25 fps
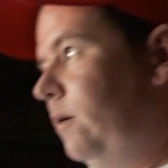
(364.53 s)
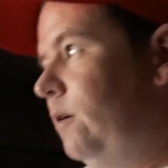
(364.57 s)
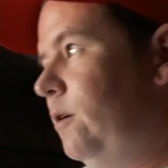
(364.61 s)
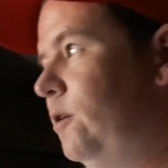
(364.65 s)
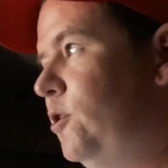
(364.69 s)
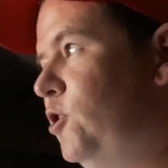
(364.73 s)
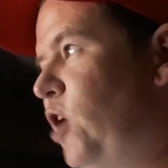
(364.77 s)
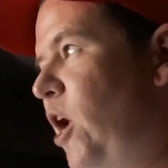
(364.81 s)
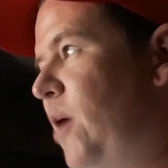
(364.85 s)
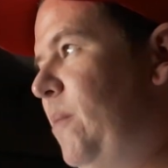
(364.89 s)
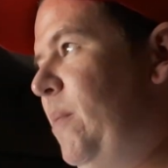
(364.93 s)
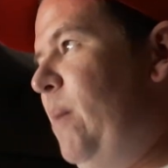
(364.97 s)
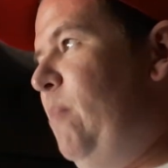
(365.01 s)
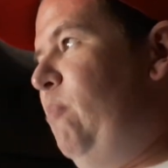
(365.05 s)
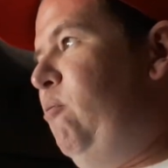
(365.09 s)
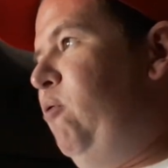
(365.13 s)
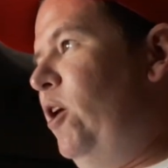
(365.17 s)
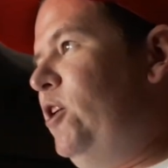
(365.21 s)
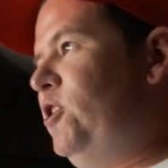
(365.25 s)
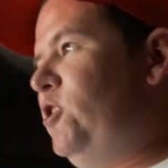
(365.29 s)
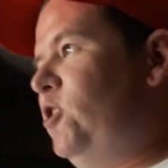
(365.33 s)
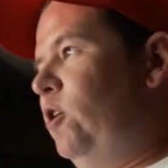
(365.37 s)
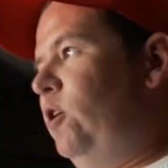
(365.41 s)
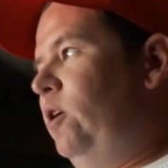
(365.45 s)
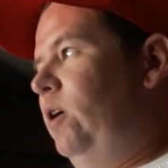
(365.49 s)
J.B.
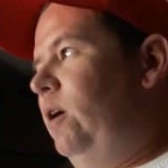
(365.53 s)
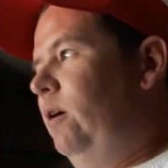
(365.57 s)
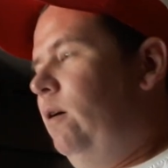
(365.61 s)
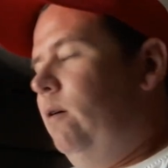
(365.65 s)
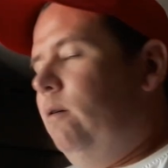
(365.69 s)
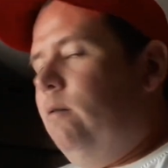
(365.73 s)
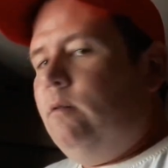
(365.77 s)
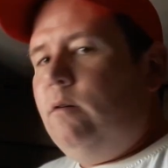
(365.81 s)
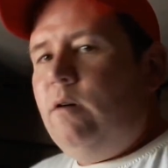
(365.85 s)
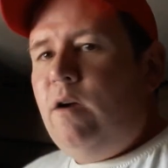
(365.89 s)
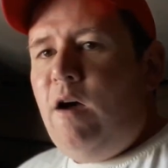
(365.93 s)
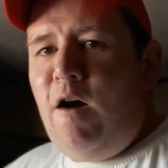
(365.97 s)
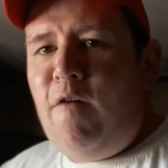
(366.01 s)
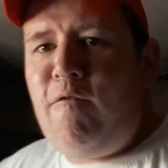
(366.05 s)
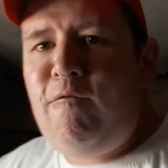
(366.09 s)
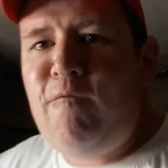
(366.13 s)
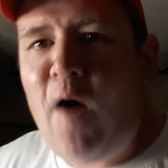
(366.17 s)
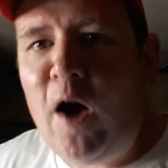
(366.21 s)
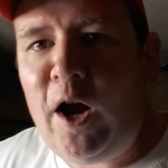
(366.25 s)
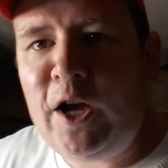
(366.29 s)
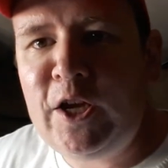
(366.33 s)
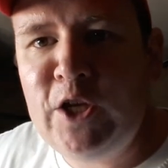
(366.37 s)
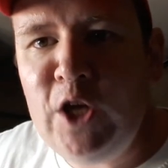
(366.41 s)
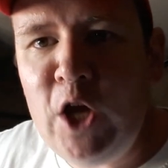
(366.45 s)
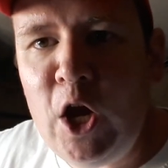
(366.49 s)
Pritzker,
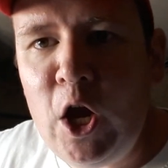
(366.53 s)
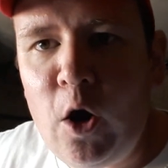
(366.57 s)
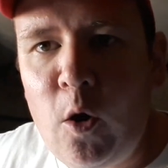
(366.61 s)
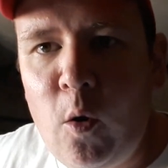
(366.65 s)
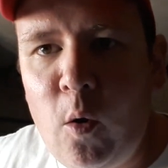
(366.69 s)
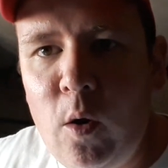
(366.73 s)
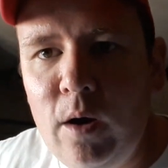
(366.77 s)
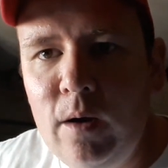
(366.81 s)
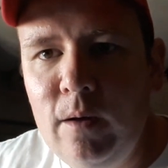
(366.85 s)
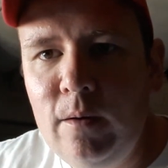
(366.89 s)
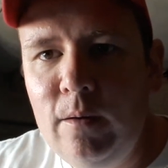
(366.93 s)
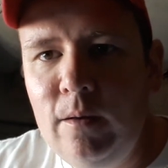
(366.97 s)
fuck you.